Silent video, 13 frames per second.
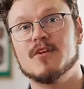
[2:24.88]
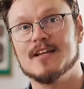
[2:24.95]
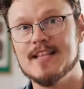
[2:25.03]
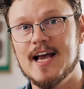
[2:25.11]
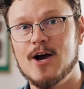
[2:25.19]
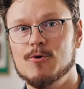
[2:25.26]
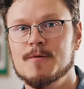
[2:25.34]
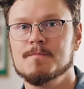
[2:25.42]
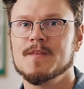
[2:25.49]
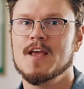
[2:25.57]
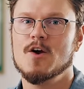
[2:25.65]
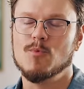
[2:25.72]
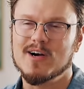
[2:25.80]
right now,
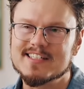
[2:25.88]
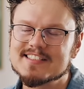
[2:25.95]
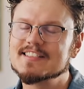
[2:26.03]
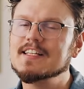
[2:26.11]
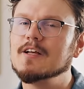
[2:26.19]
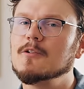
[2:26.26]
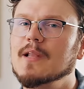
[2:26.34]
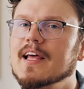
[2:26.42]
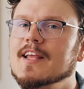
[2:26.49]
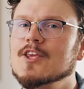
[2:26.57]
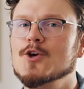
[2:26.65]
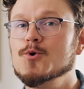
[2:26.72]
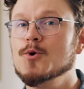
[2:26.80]
while still
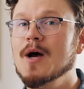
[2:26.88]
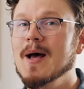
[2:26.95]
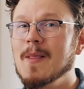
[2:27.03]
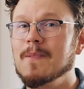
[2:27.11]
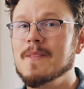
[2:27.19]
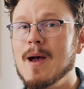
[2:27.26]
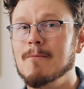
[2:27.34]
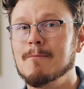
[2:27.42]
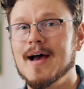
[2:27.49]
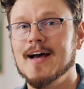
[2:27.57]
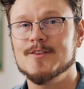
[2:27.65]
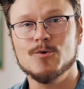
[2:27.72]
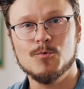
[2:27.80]
letting you numpad